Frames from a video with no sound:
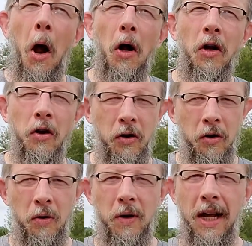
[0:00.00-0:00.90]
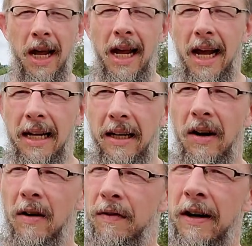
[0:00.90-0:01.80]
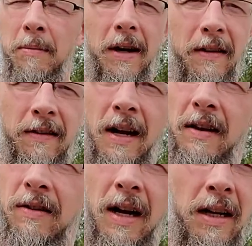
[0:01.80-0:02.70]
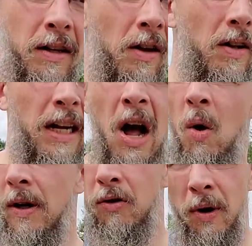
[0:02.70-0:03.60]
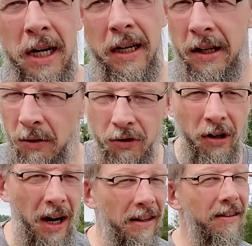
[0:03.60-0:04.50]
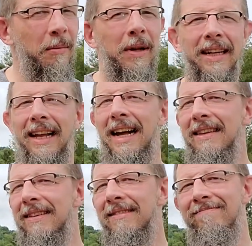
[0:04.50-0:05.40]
You can, if anybody says like, I only train kill shots. I'm like, that's,